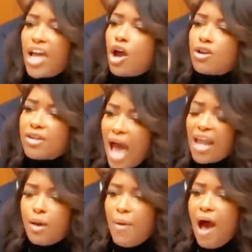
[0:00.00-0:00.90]
they are
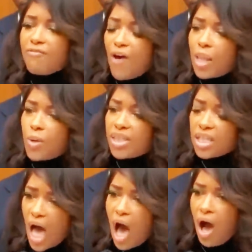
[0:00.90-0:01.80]
not about following the
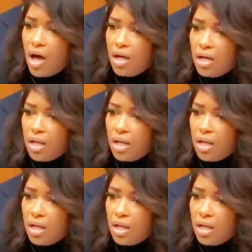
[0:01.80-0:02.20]
law.